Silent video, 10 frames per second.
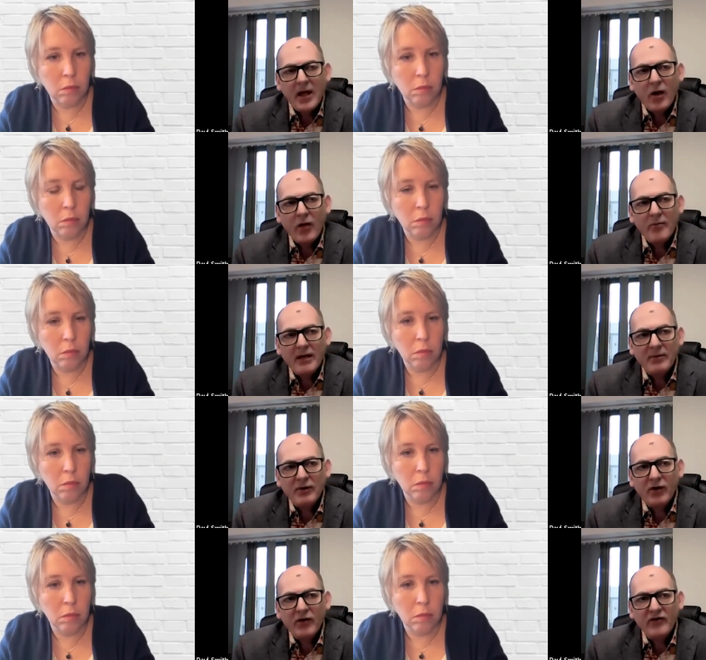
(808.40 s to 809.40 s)
Speaker 1: lot of the
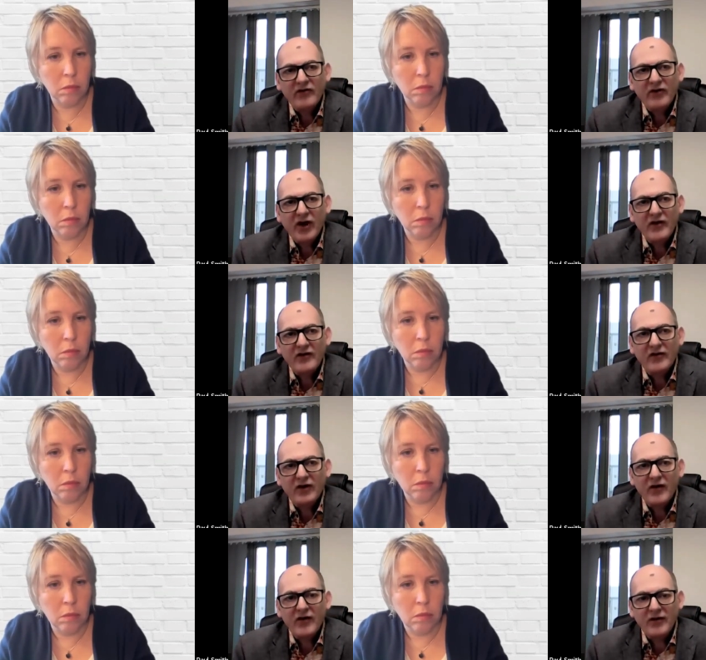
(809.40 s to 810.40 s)
people who are on the sites
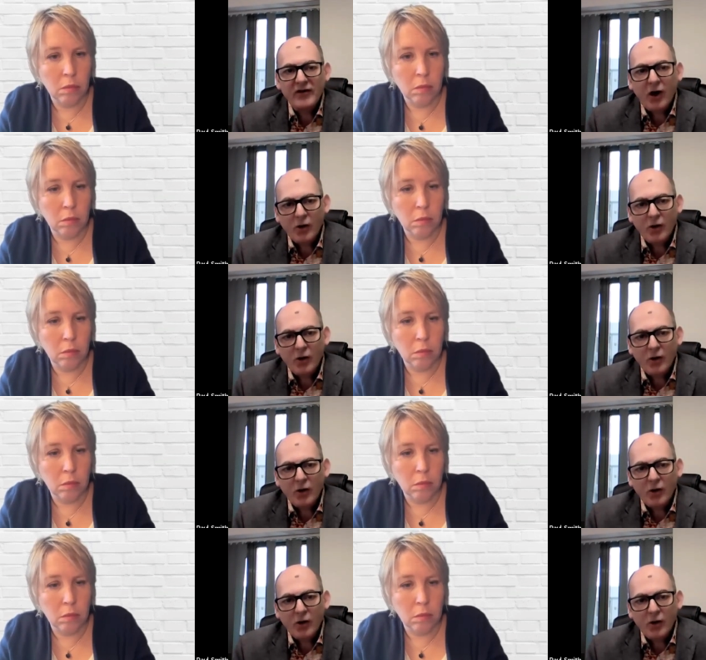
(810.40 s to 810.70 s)
are either